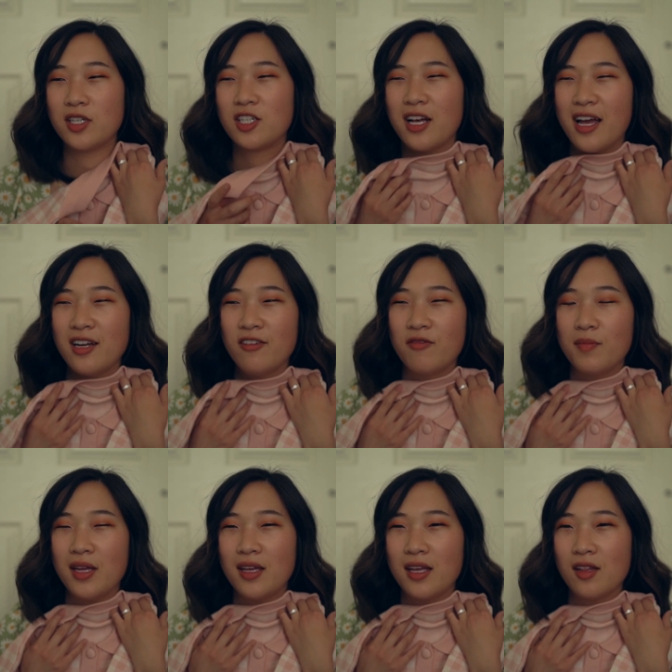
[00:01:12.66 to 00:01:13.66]
which kind of
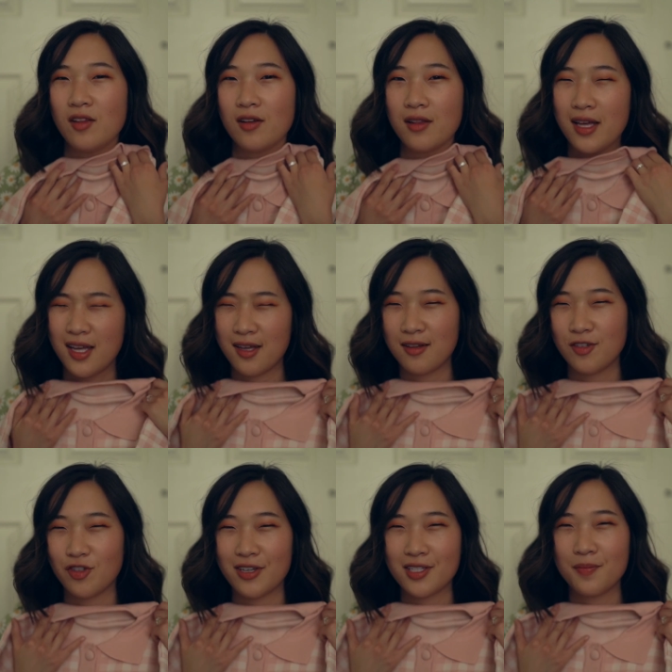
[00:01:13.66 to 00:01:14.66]
make it look like
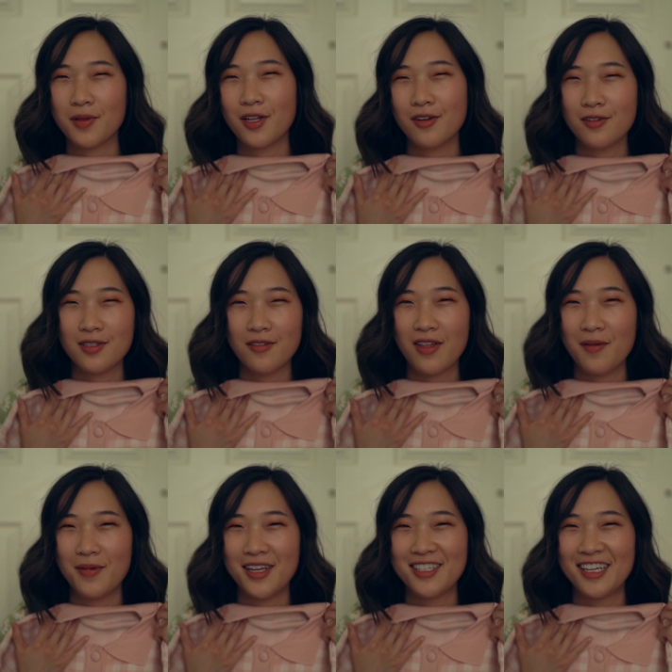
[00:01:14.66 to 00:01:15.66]
dress-up clothes, if
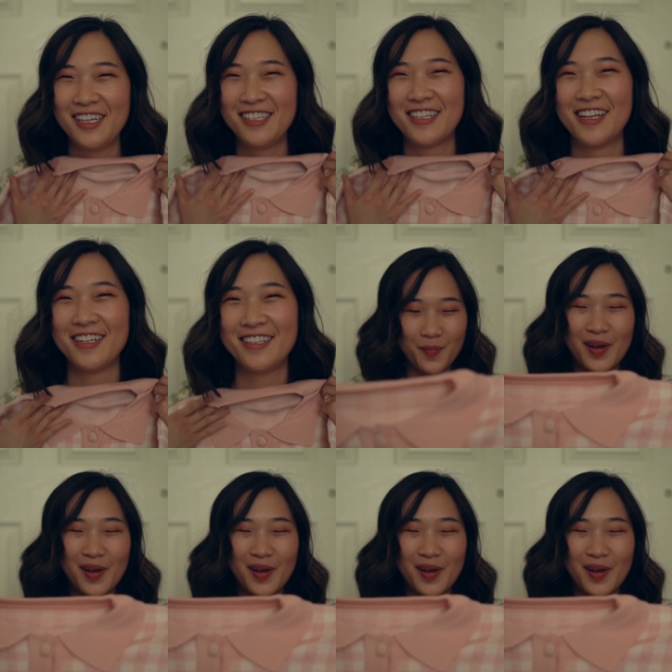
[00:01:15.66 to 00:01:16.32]
that makes any sense.